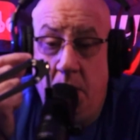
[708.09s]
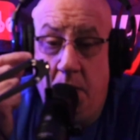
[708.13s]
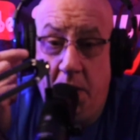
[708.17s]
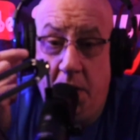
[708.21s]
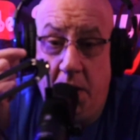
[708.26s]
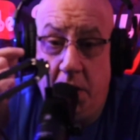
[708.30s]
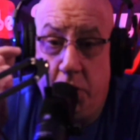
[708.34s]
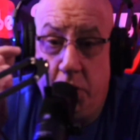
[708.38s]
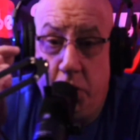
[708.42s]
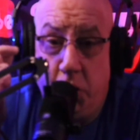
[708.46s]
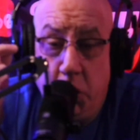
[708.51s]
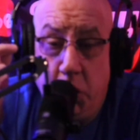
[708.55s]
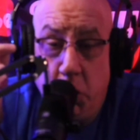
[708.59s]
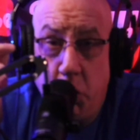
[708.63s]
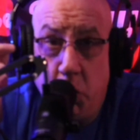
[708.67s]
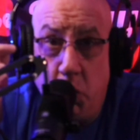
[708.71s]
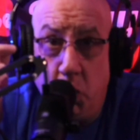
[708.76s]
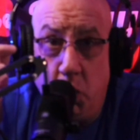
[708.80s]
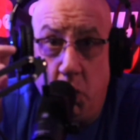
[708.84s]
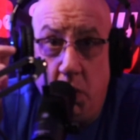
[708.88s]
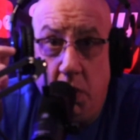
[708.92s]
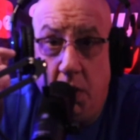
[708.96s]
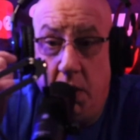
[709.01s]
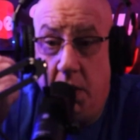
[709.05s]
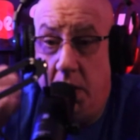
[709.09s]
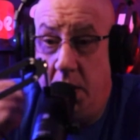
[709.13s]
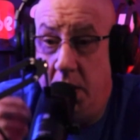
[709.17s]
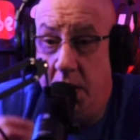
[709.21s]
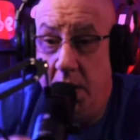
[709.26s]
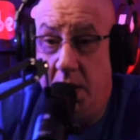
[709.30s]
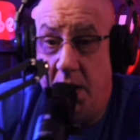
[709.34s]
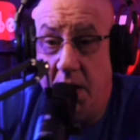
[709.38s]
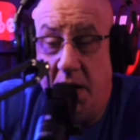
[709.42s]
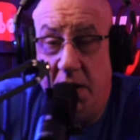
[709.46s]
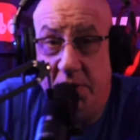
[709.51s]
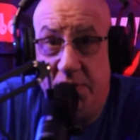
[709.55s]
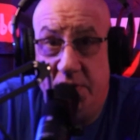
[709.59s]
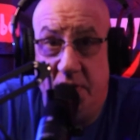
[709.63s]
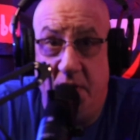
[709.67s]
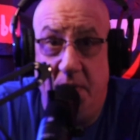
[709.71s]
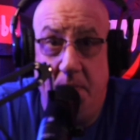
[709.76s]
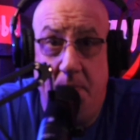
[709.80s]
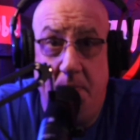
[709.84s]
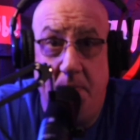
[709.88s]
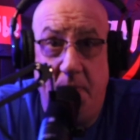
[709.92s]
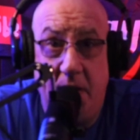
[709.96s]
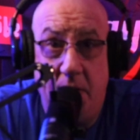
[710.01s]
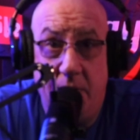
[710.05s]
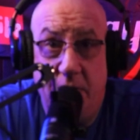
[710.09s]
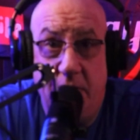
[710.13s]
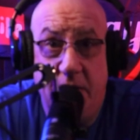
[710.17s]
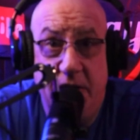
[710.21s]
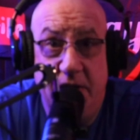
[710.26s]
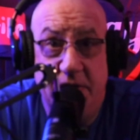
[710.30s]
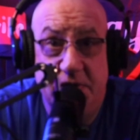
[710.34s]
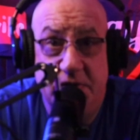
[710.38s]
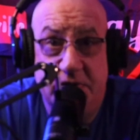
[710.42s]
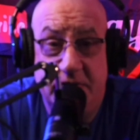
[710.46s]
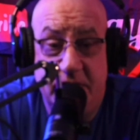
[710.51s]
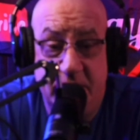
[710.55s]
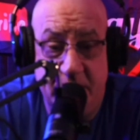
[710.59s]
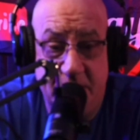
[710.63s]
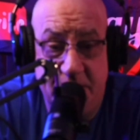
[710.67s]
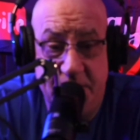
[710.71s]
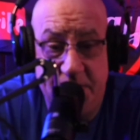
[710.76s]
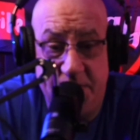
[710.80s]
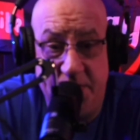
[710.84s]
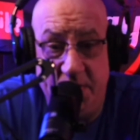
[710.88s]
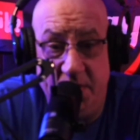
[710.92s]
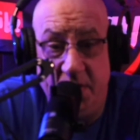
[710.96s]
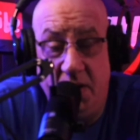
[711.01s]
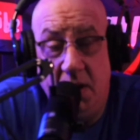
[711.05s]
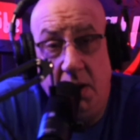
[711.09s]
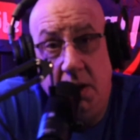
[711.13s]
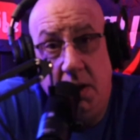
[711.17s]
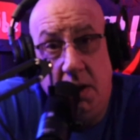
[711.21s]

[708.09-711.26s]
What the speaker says: And you, as an American citizen,